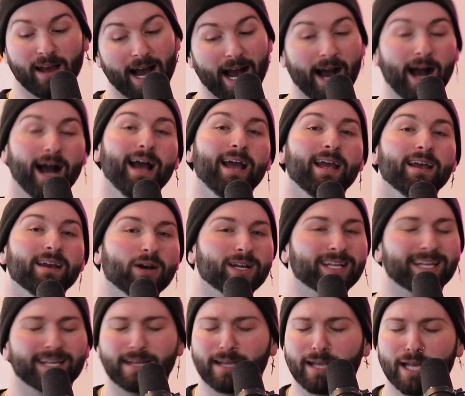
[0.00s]
I
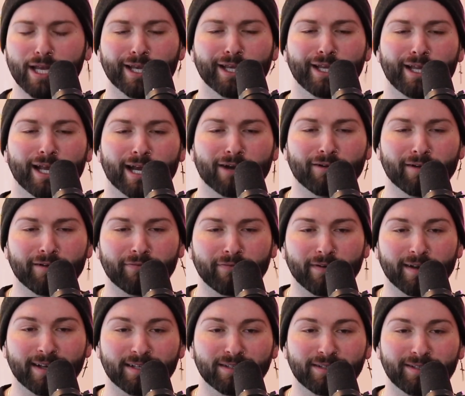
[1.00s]
can
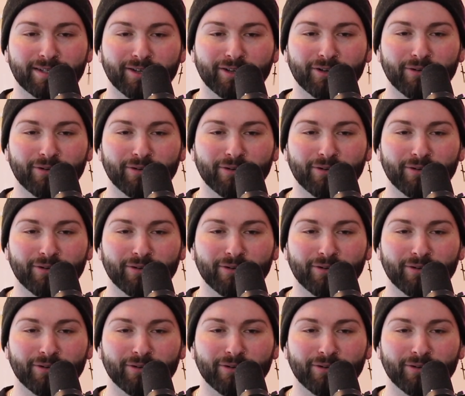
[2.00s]
guarantee